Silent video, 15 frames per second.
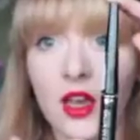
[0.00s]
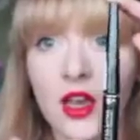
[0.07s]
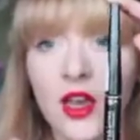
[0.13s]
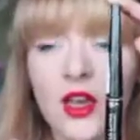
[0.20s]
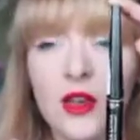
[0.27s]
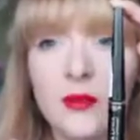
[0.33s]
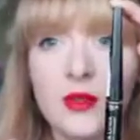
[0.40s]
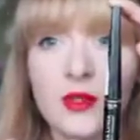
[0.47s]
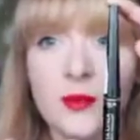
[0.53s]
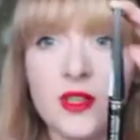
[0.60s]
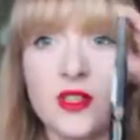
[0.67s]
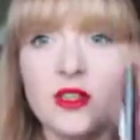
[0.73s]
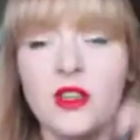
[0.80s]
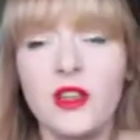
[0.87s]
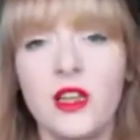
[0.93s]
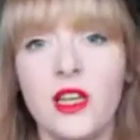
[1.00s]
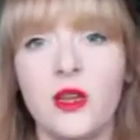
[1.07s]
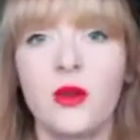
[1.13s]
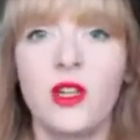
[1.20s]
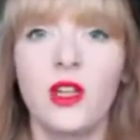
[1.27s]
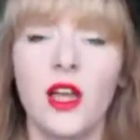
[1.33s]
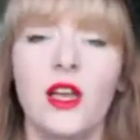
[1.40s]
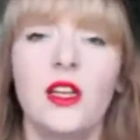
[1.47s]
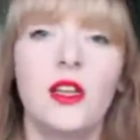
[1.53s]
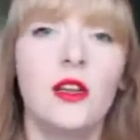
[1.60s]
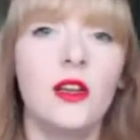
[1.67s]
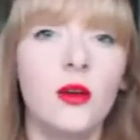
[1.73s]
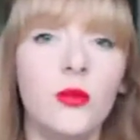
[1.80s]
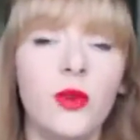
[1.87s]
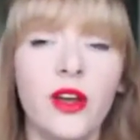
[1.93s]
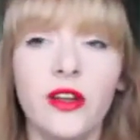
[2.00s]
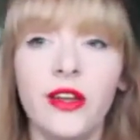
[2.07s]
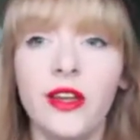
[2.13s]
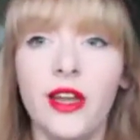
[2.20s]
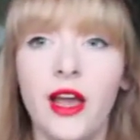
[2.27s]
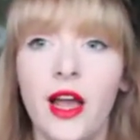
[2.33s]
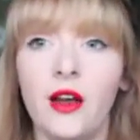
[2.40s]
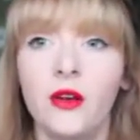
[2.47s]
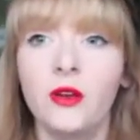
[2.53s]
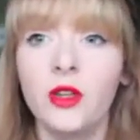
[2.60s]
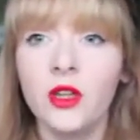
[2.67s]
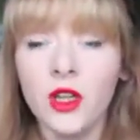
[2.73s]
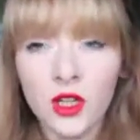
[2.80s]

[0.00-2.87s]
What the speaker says: It's basically a liquid liner. I'm wearing it now.